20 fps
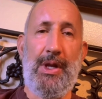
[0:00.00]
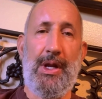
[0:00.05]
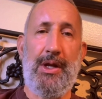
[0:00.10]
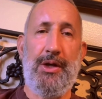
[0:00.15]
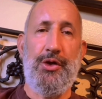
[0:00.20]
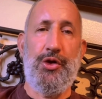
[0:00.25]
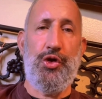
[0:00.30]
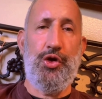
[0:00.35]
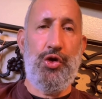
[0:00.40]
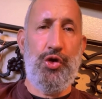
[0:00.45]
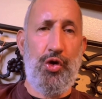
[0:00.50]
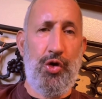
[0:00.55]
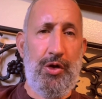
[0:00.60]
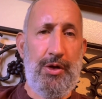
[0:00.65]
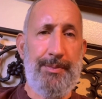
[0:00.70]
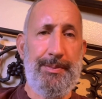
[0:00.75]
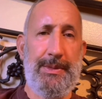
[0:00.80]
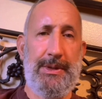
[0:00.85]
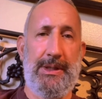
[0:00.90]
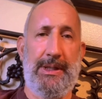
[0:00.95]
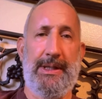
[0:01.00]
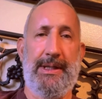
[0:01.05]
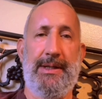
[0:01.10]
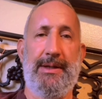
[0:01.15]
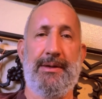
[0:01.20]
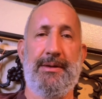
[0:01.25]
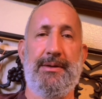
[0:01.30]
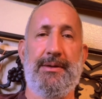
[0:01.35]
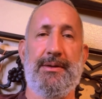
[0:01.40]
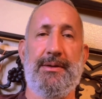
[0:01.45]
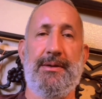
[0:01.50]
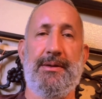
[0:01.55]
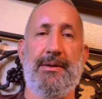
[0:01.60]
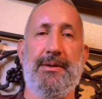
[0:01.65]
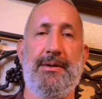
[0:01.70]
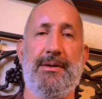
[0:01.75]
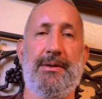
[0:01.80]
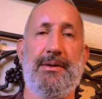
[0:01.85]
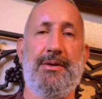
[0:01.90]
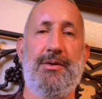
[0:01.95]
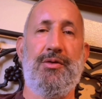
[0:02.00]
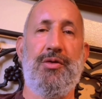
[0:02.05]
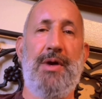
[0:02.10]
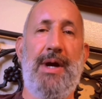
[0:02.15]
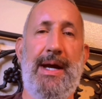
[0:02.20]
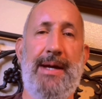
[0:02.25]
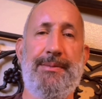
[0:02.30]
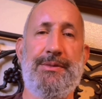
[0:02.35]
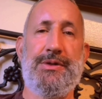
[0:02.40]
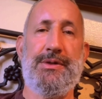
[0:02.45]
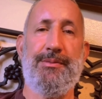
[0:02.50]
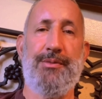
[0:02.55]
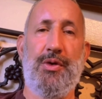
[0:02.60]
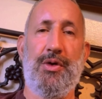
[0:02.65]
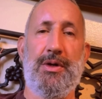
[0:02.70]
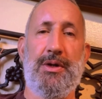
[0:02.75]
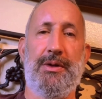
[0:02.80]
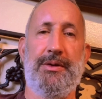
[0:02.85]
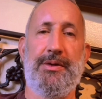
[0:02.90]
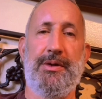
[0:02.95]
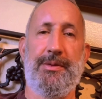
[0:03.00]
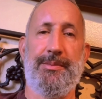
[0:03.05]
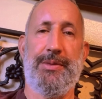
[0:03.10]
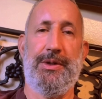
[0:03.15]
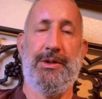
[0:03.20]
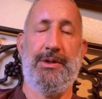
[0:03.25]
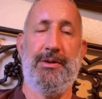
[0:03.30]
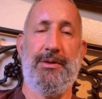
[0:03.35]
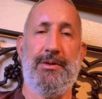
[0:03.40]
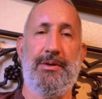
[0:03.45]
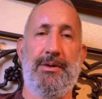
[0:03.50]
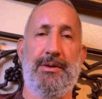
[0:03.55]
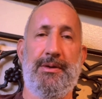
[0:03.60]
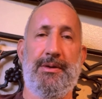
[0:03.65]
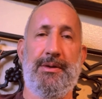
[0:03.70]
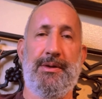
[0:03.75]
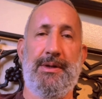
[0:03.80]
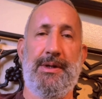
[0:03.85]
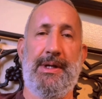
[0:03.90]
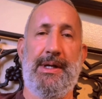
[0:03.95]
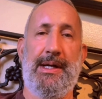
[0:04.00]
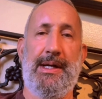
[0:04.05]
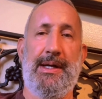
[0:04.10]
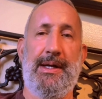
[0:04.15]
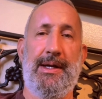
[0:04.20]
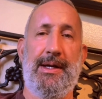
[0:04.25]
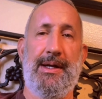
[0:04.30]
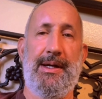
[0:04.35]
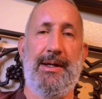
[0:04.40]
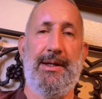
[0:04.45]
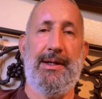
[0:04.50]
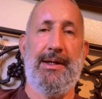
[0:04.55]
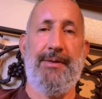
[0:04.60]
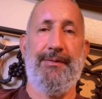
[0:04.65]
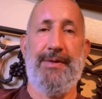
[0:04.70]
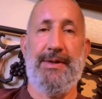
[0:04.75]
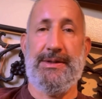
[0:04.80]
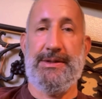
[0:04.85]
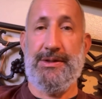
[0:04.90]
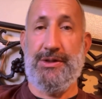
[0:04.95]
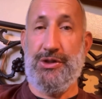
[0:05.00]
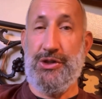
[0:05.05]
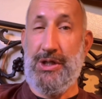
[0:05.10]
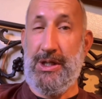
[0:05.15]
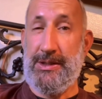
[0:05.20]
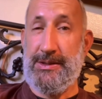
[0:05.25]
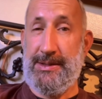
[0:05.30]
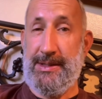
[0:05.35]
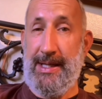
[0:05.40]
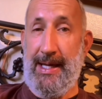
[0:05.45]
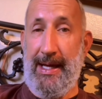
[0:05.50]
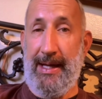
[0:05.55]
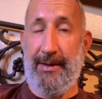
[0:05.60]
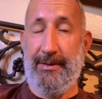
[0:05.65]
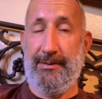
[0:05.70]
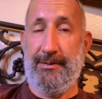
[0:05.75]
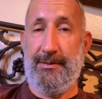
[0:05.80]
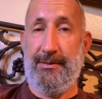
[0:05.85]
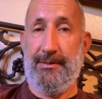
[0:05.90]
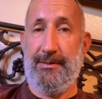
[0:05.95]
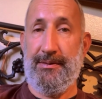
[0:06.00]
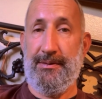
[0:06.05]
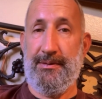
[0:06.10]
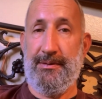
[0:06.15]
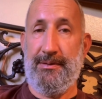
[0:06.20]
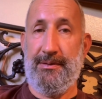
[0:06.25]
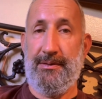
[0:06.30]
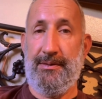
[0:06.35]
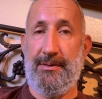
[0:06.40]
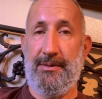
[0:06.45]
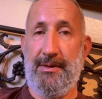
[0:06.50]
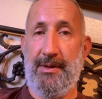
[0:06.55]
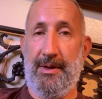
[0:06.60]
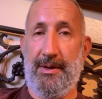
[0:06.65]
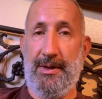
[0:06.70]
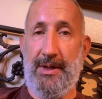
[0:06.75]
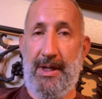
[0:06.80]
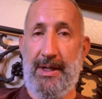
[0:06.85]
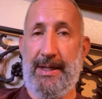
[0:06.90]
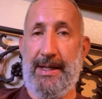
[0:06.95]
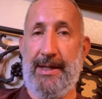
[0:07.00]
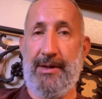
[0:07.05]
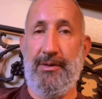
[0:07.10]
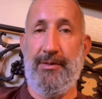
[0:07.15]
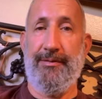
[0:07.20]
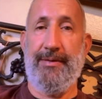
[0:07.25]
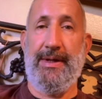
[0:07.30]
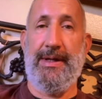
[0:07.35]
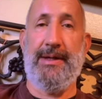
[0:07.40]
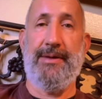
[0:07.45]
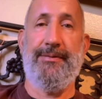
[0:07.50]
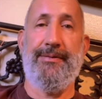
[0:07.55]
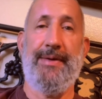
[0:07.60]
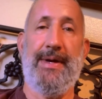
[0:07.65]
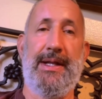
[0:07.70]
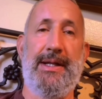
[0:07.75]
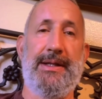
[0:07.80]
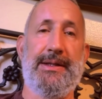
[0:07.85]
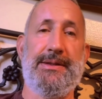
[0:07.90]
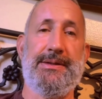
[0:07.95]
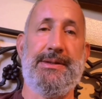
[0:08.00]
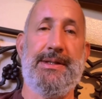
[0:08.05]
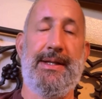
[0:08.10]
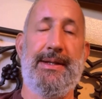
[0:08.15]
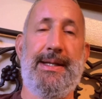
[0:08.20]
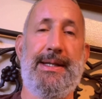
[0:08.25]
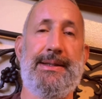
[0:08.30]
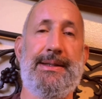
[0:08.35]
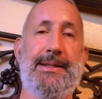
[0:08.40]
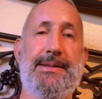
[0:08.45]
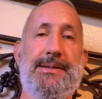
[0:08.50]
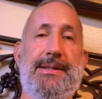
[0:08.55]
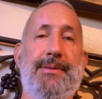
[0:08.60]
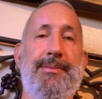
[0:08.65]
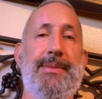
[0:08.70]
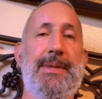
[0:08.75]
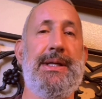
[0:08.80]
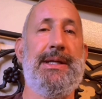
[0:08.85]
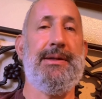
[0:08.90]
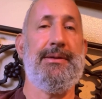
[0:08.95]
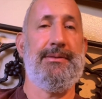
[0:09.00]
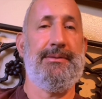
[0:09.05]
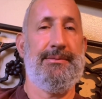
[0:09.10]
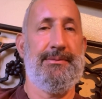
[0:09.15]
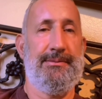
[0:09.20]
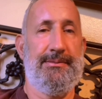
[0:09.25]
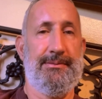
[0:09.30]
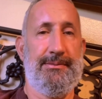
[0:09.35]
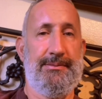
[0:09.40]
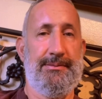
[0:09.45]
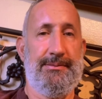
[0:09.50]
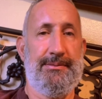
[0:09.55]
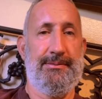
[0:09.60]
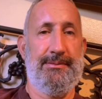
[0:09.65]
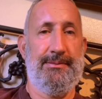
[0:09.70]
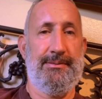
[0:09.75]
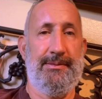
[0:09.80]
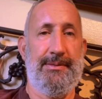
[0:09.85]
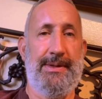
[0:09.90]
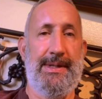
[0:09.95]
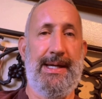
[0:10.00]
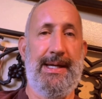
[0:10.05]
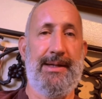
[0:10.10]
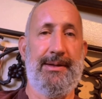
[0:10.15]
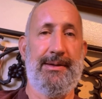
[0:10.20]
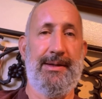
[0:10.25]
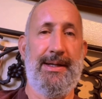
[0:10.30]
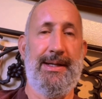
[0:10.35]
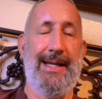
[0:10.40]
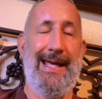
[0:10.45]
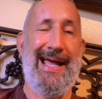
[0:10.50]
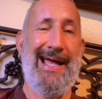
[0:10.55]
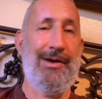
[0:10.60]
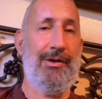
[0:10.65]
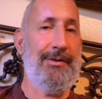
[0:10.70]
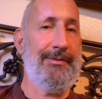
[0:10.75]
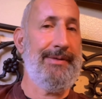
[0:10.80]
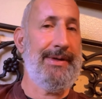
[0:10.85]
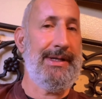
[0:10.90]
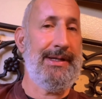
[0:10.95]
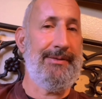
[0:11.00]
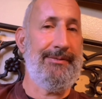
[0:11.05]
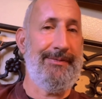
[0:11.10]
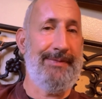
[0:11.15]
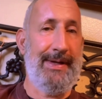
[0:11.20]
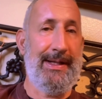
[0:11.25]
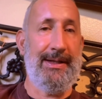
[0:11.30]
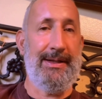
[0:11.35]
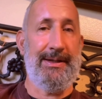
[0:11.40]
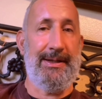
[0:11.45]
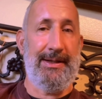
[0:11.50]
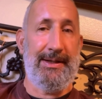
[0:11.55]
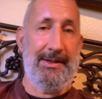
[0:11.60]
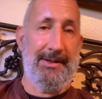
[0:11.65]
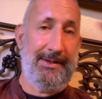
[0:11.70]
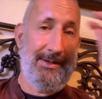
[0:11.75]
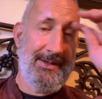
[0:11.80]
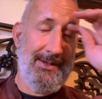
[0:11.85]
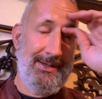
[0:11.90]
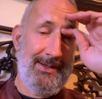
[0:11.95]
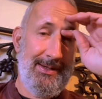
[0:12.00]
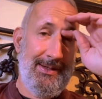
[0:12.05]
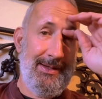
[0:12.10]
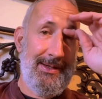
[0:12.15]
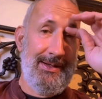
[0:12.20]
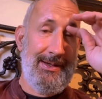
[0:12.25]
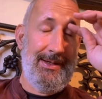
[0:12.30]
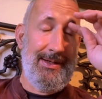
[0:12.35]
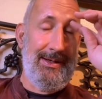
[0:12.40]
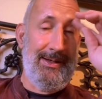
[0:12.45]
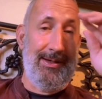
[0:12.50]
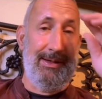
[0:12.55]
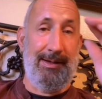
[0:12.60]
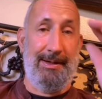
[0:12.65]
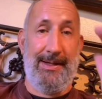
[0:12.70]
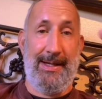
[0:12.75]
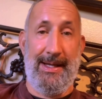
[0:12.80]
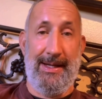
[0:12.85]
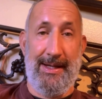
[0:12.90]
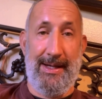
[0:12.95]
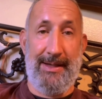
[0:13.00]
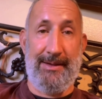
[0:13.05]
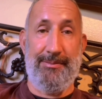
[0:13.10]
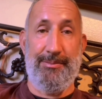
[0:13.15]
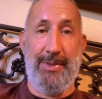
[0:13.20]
normally, crimes of moral turpitude, if it's just that, are not aggravated felons. Now, that doesn't mean that an aggravated felony cannot